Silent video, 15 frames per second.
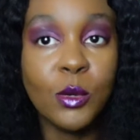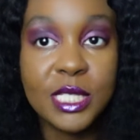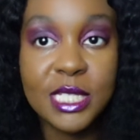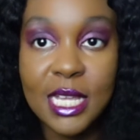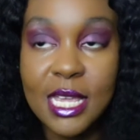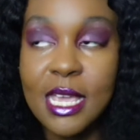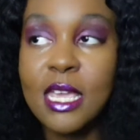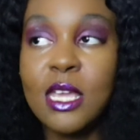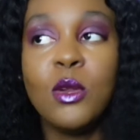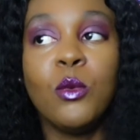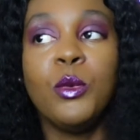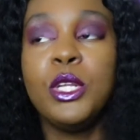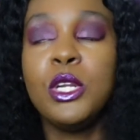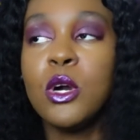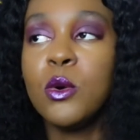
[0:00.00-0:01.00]
it's a hit.
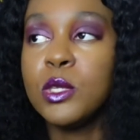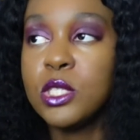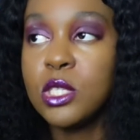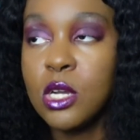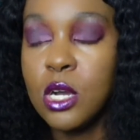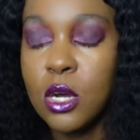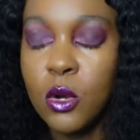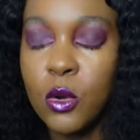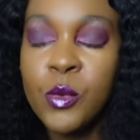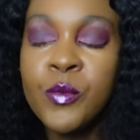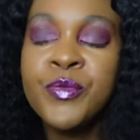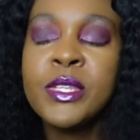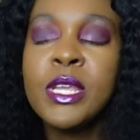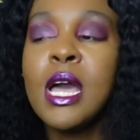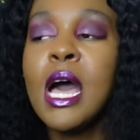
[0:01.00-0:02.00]
We know it's a go.
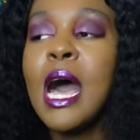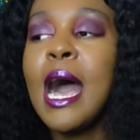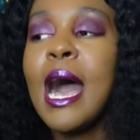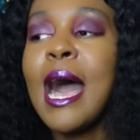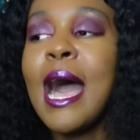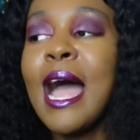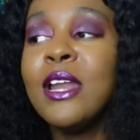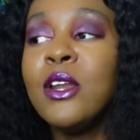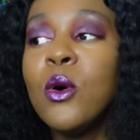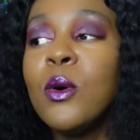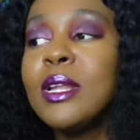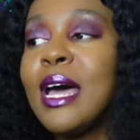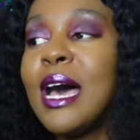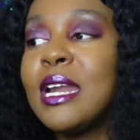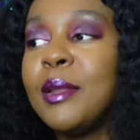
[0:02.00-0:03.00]
I know a
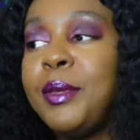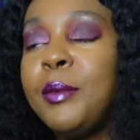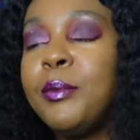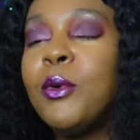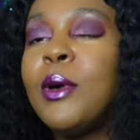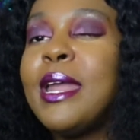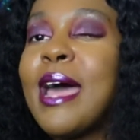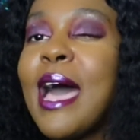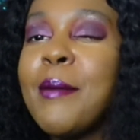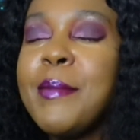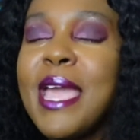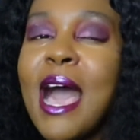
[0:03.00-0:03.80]
lot of people, and I mean,